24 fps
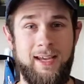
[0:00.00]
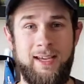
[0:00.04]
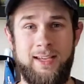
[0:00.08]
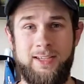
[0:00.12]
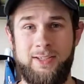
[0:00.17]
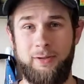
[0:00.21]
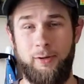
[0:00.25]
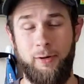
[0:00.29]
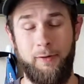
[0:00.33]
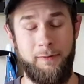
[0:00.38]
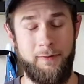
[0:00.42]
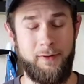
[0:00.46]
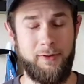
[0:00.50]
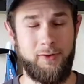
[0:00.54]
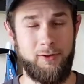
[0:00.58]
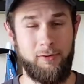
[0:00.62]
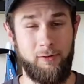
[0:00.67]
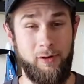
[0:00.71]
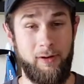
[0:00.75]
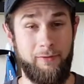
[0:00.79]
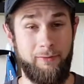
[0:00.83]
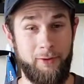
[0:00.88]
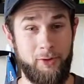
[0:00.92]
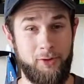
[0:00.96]
So if you
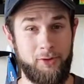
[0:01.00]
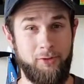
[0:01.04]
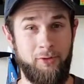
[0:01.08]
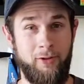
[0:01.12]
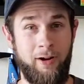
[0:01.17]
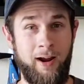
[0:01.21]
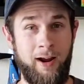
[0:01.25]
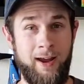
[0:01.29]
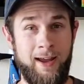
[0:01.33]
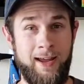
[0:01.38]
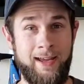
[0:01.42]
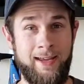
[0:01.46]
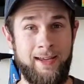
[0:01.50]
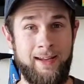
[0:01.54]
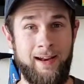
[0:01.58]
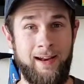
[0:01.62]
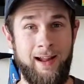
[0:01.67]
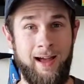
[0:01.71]
do ever try it,